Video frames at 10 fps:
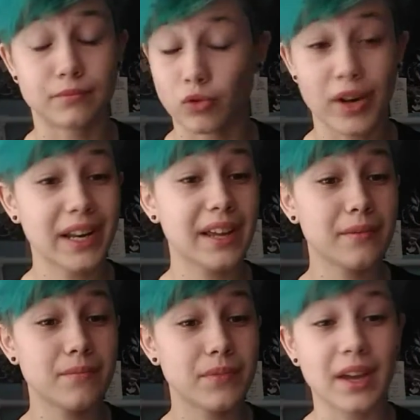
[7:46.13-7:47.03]
really?
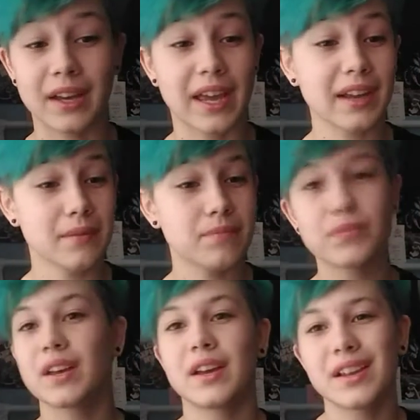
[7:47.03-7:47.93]
Again?
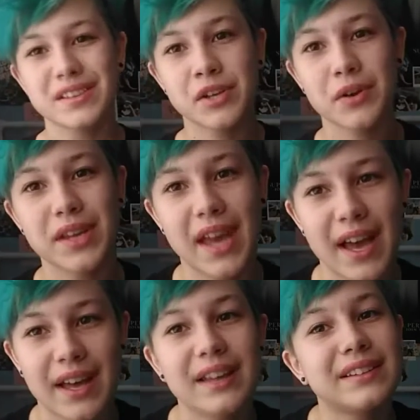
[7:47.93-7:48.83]
So
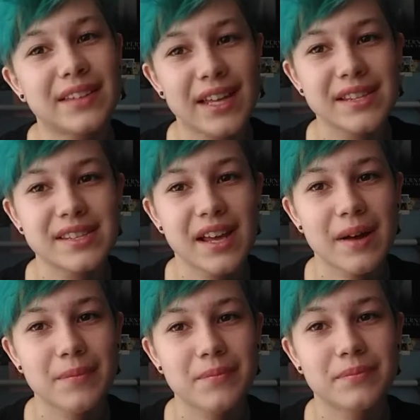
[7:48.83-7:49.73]
yeah, that's
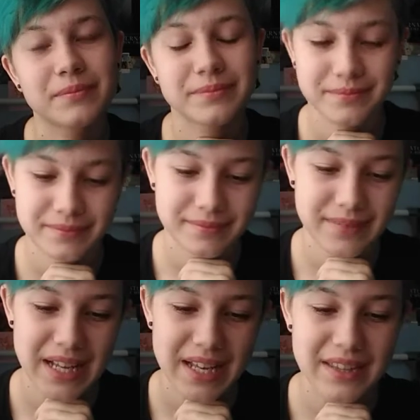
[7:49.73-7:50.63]
the
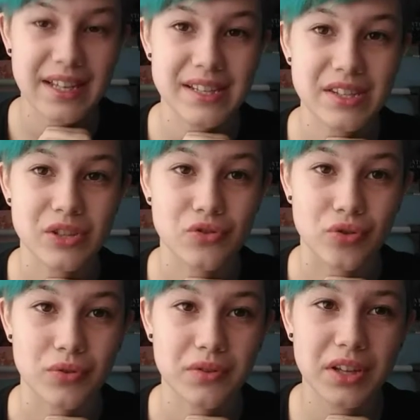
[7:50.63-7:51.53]

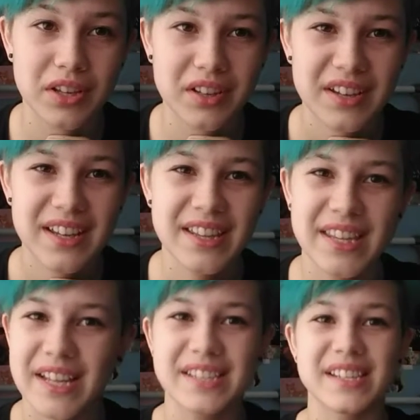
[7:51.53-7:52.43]
truth.
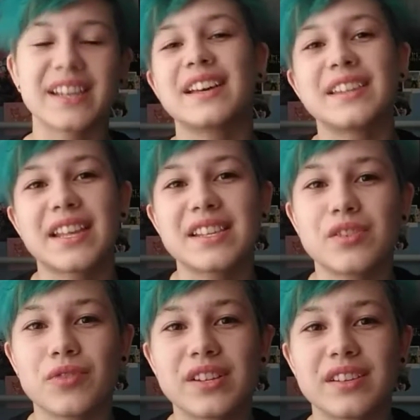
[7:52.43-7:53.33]
That's it. That's the
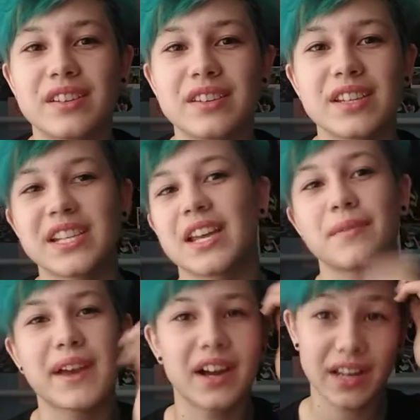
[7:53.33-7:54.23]
reason. This anime,
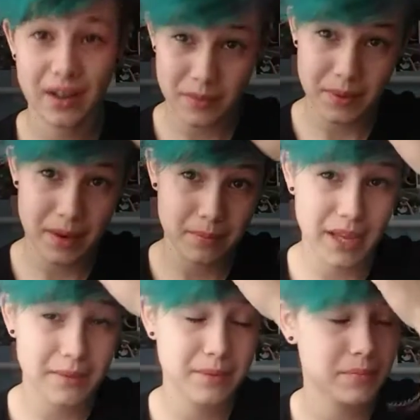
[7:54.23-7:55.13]
I love it, but I
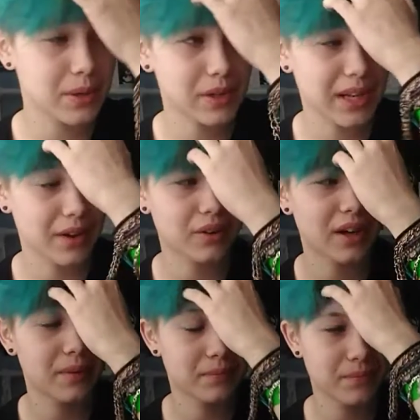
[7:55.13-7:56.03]
blame it purely
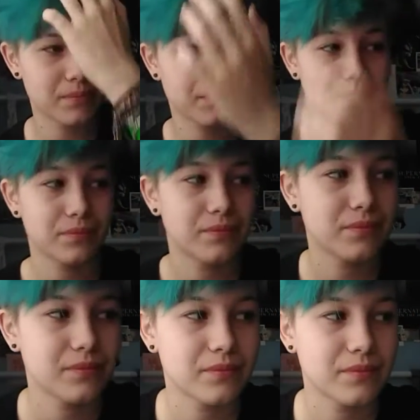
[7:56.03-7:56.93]
on
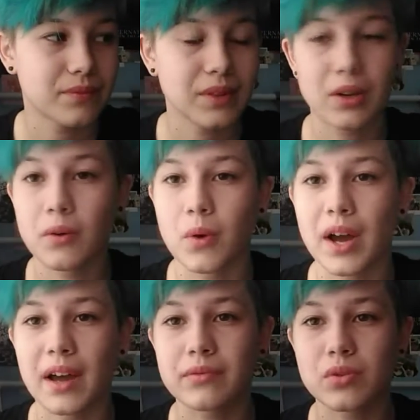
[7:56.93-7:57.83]
why I
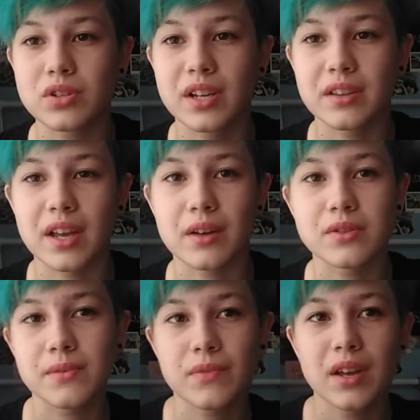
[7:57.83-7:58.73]
haven't watched anything else.
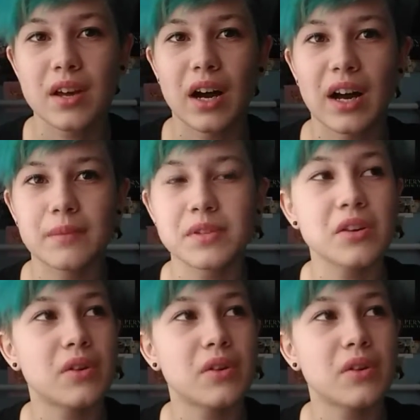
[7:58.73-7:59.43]
So